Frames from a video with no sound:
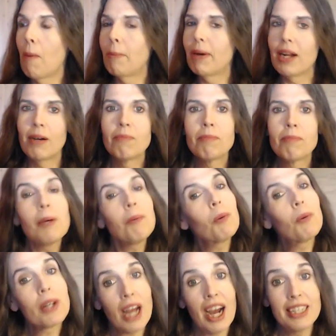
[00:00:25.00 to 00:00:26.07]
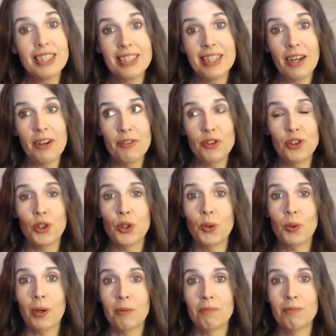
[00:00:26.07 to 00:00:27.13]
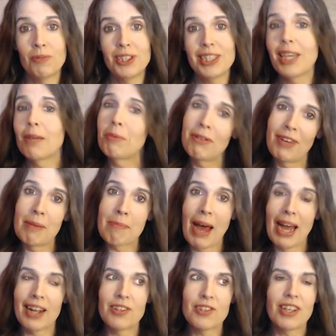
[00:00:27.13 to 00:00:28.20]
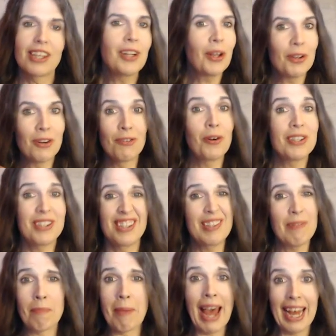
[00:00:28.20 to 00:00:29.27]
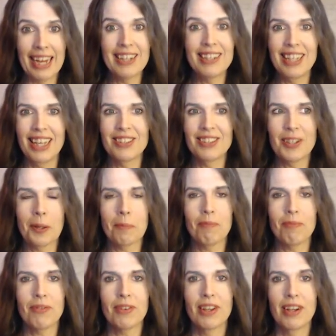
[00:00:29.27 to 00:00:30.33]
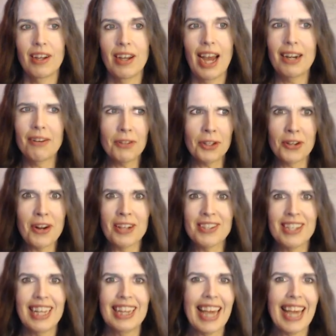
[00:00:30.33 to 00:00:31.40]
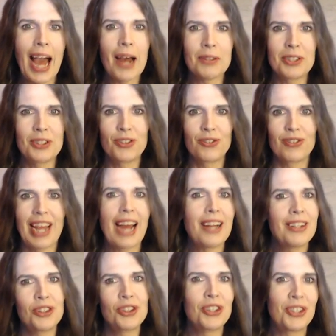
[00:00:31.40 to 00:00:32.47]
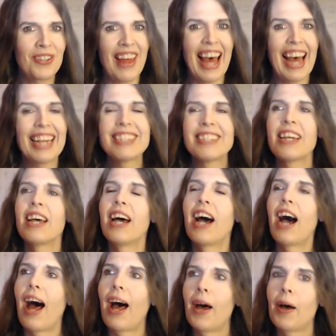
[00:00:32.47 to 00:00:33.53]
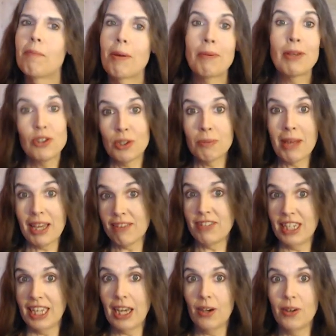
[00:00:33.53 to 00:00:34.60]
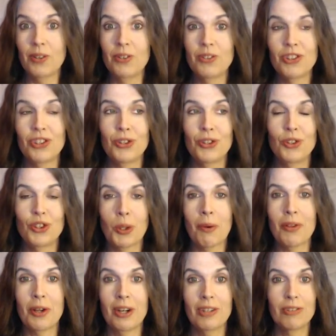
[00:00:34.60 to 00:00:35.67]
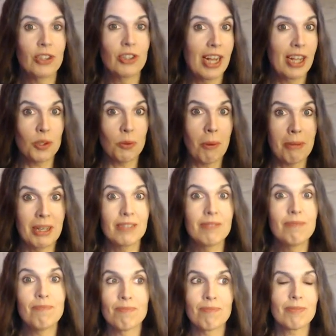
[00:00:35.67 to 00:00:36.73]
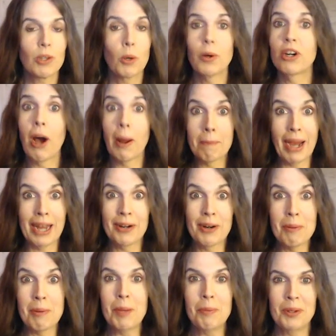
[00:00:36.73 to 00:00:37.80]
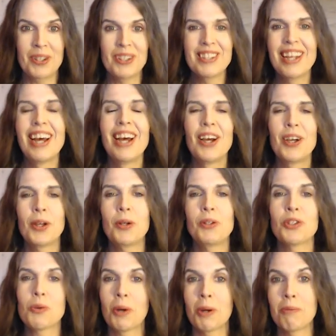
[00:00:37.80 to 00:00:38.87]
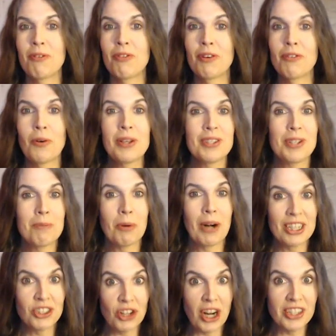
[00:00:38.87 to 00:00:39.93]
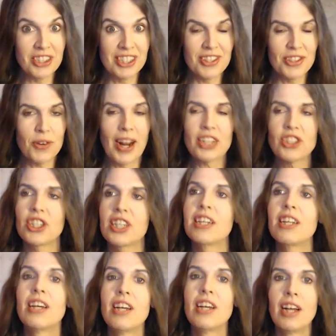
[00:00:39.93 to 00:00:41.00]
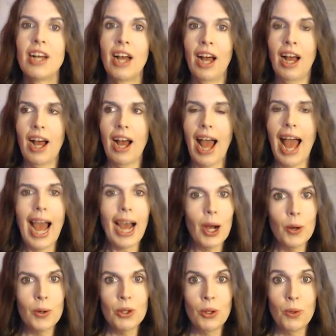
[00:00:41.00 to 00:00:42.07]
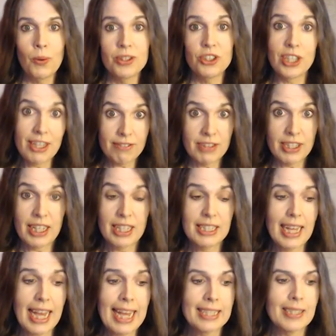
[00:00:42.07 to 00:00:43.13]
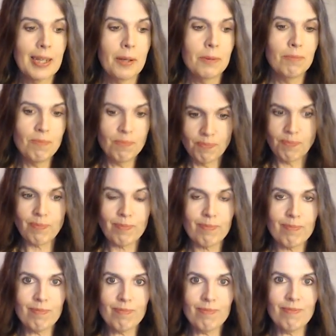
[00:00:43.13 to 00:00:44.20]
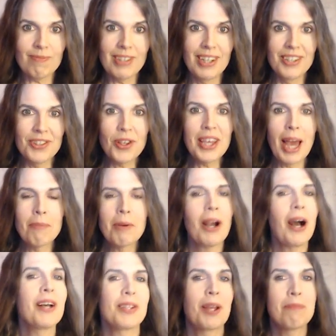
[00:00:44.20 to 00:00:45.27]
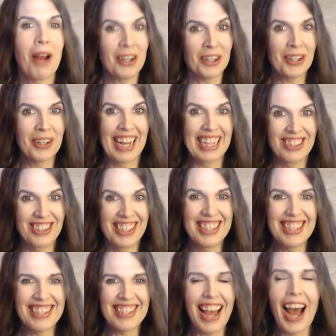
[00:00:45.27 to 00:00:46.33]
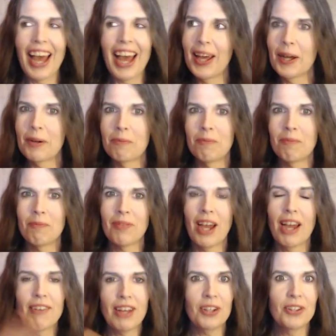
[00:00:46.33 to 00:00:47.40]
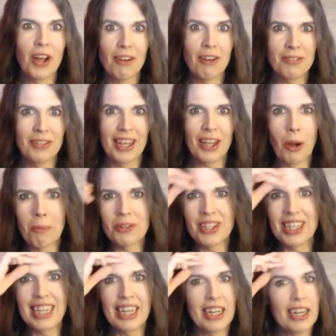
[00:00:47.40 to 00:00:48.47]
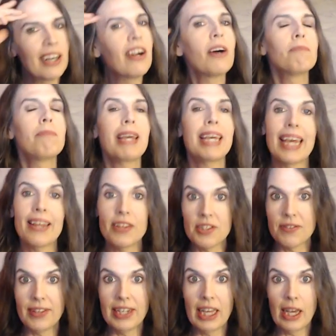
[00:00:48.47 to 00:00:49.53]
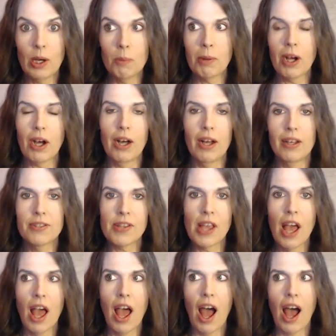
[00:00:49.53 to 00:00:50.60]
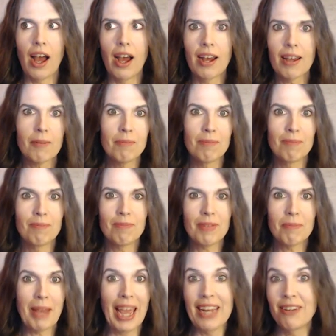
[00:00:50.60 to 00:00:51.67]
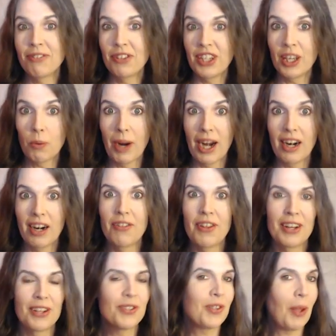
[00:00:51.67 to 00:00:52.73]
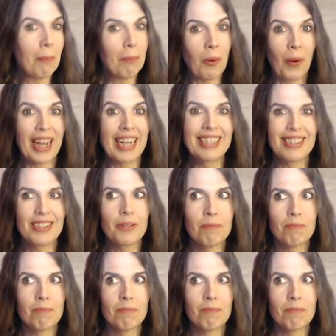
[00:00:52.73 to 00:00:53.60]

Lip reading: But people were kind enough to give me feedback and say, you know, your voice isn't bad, and out of curiosity, like, how did you do that? Maybe you should make a video to show other trans women or non-binary people who just want to move their voice in a more androgynous direction how you achieved it. And so yeah, because I'm not courageous, I've held off like almost a year on making this video because I'm painfully aware that at some point